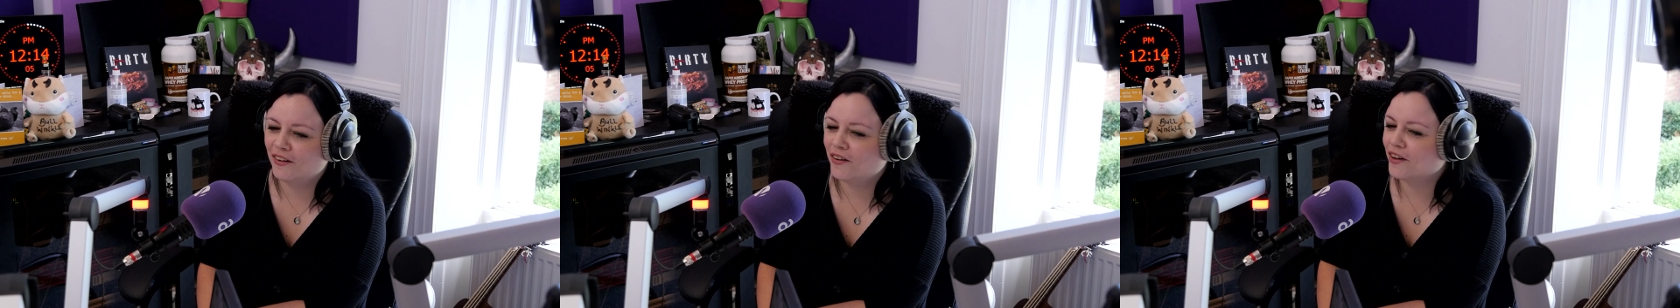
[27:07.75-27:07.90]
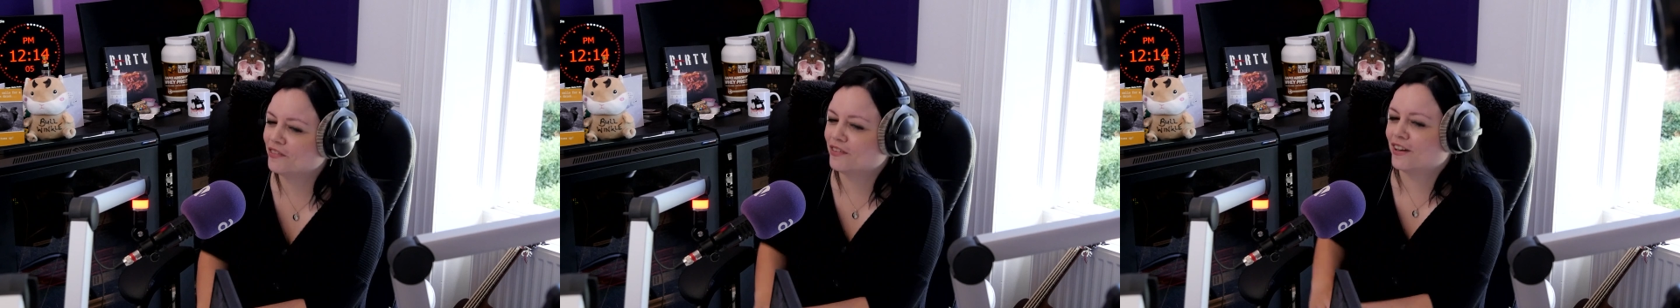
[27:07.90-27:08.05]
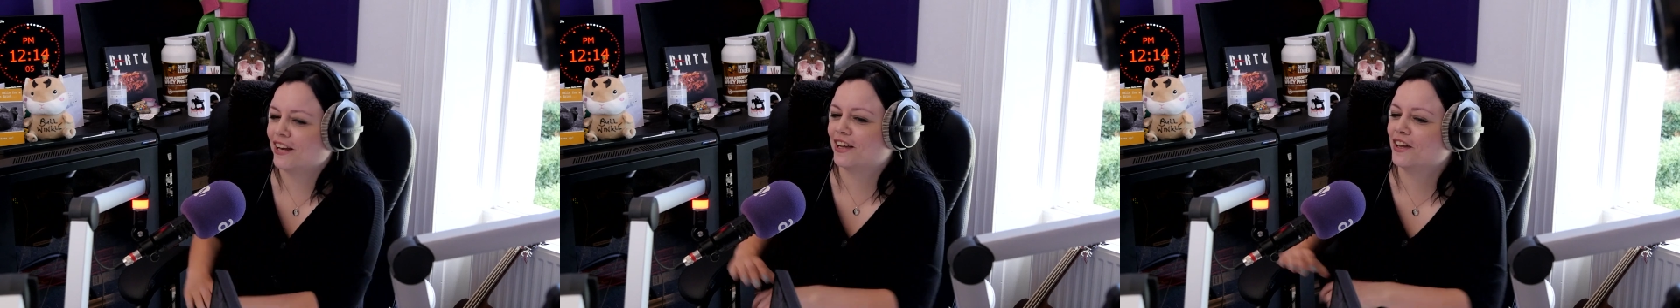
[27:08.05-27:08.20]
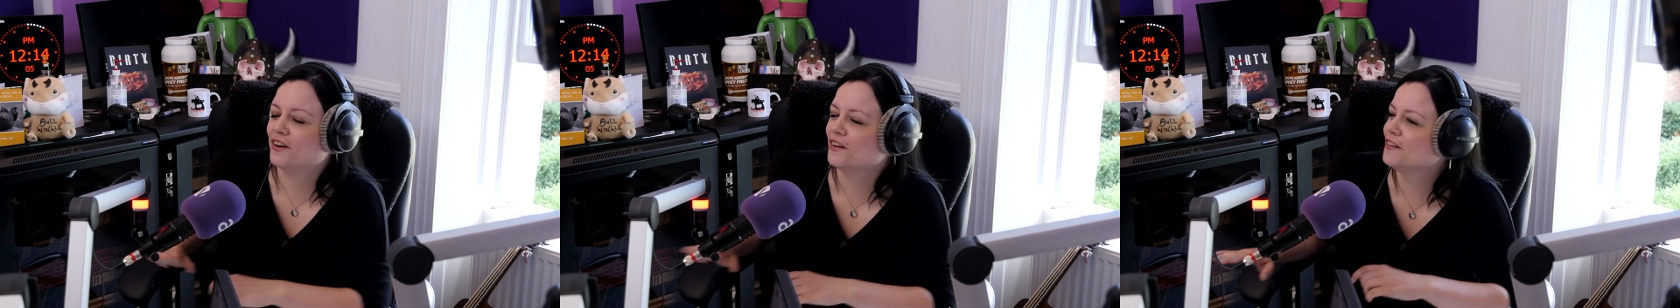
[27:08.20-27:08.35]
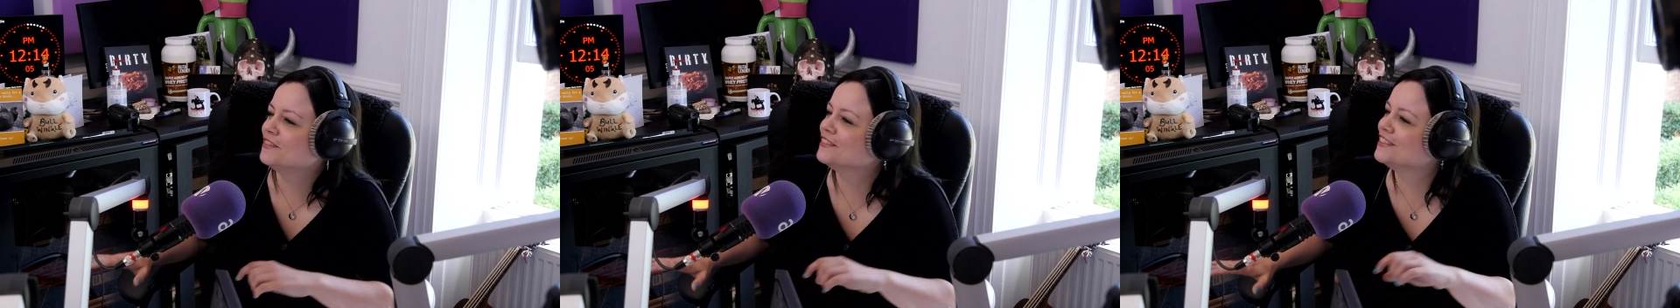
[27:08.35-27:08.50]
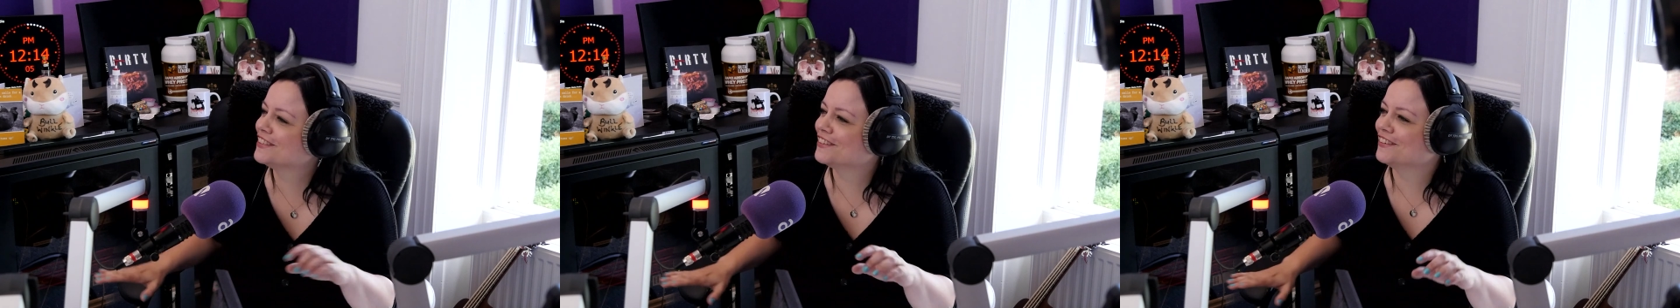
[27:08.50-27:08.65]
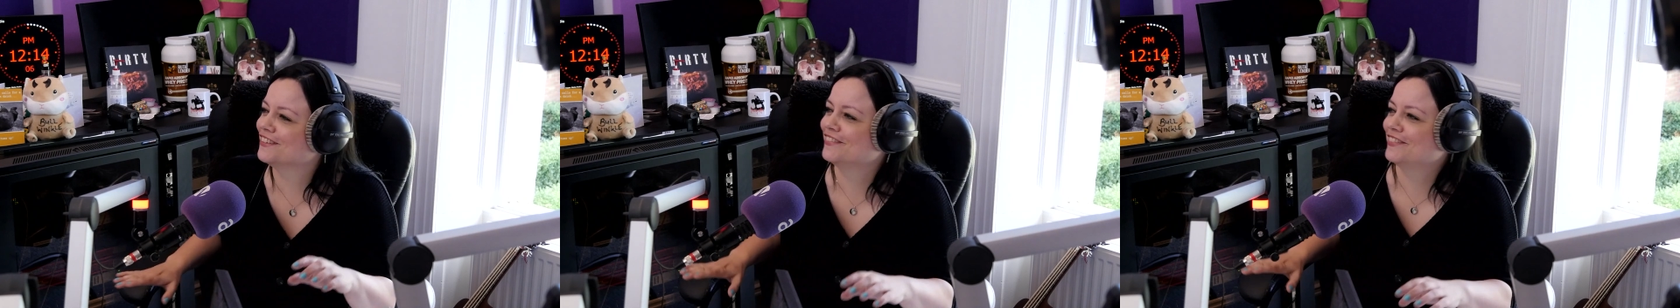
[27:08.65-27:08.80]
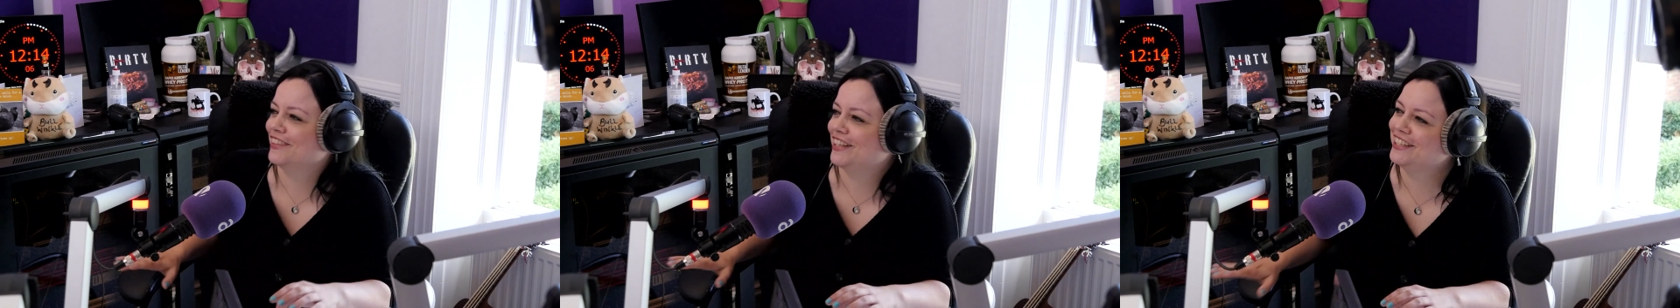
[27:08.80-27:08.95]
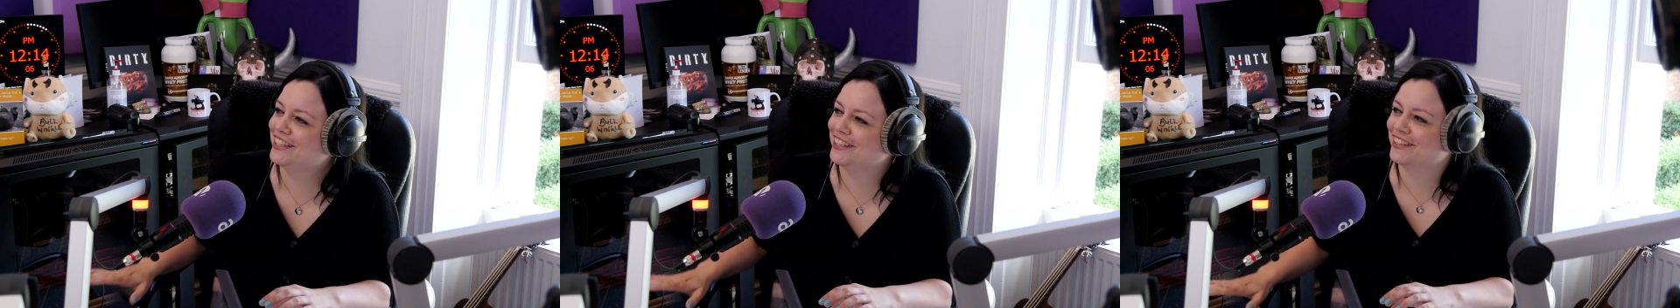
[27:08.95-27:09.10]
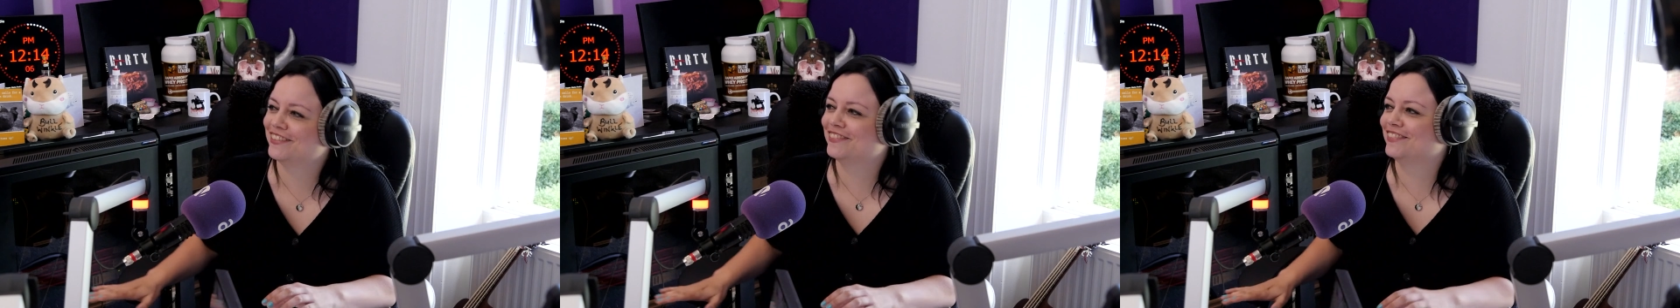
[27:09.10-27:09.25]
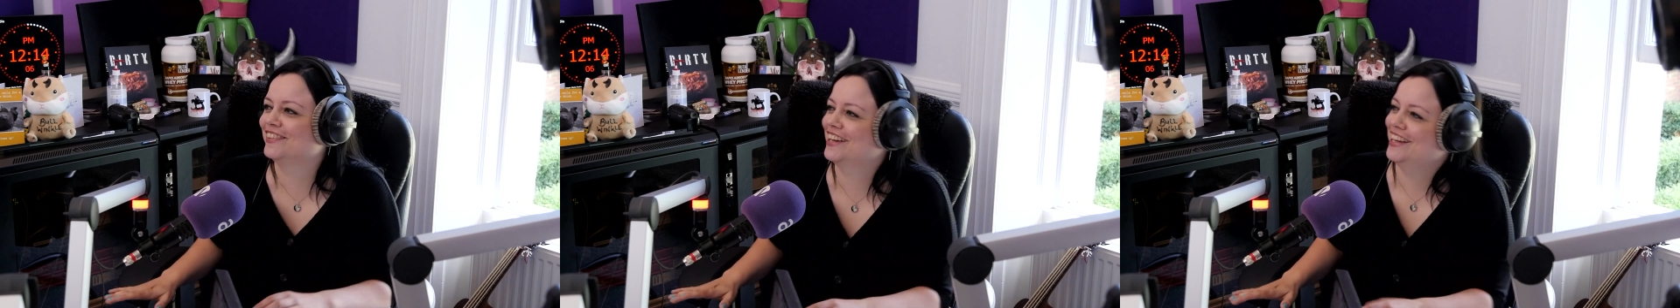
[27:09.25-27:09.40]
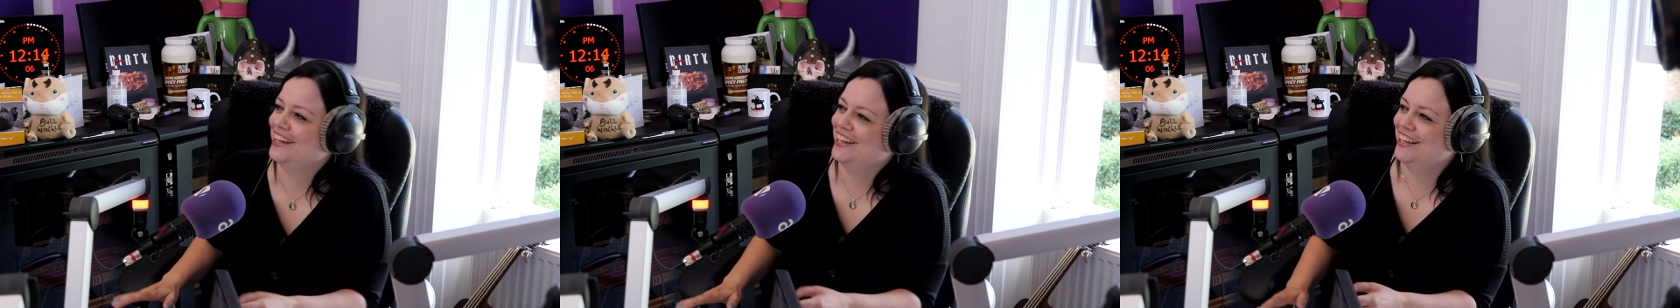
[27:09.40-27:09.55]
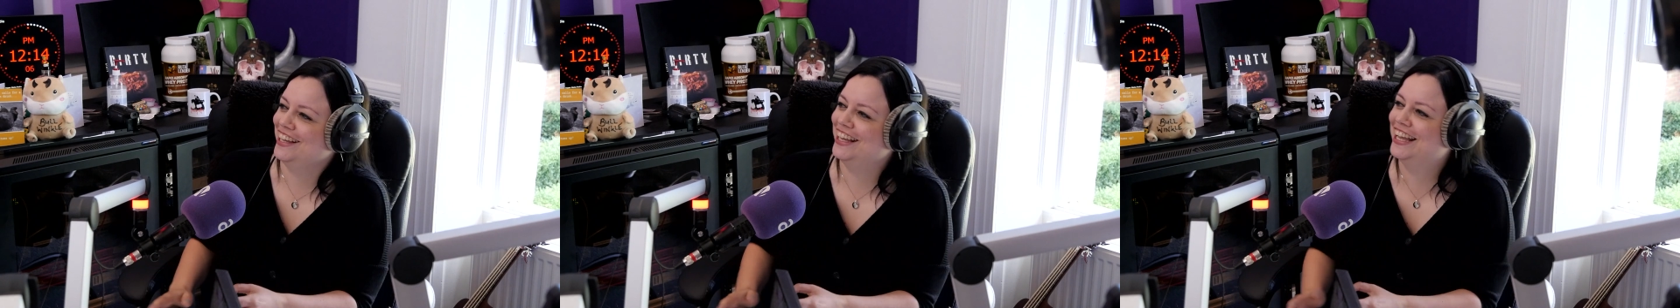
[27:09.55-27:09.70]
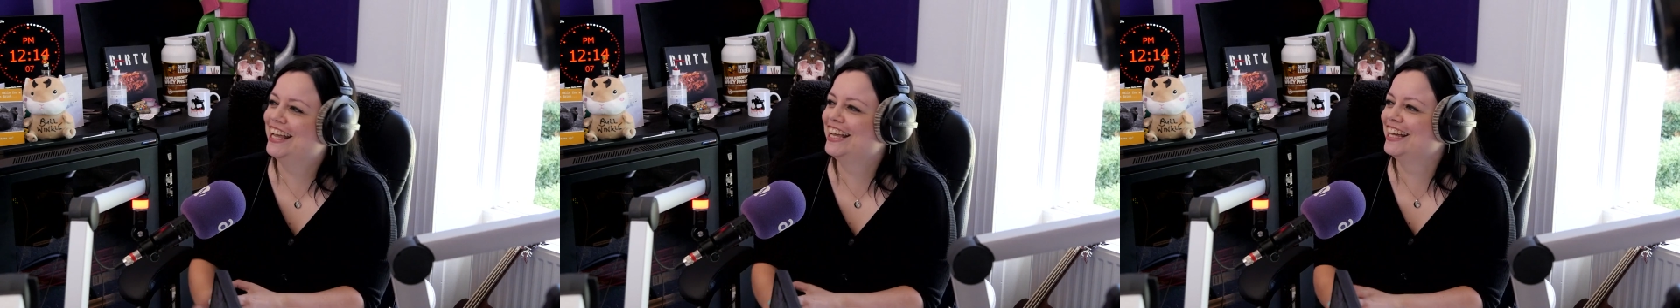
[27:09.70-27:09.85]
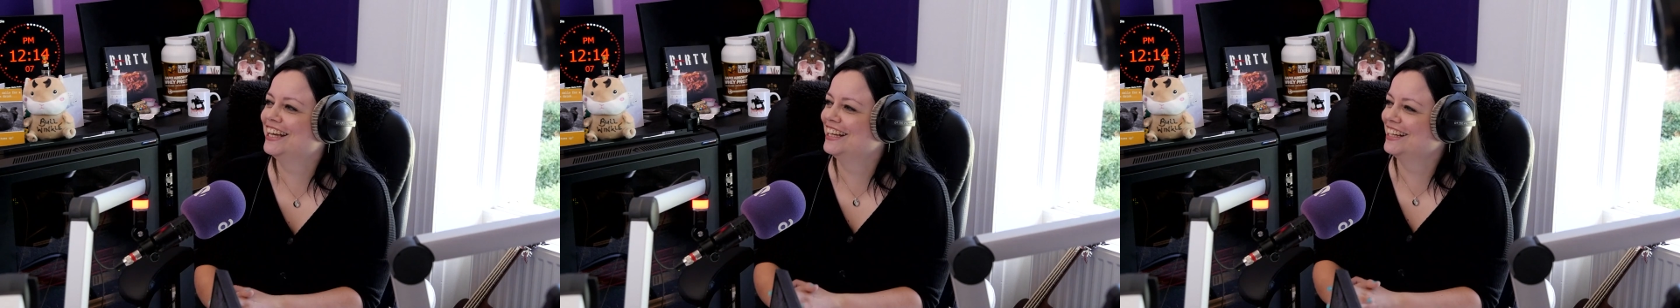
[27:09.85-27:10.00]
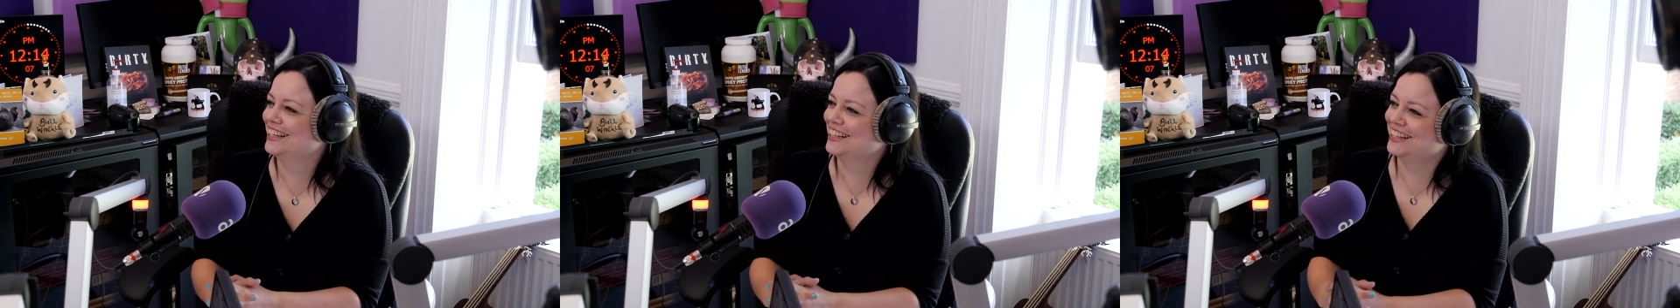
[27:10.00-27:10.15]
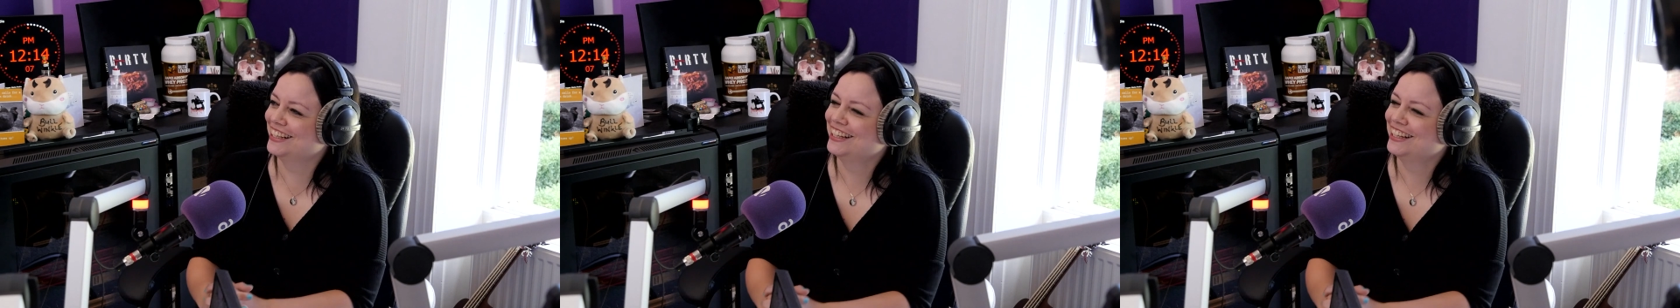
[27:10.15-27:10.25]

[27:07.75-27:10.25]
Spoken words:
oh, I feel like an old school medium. Yeah.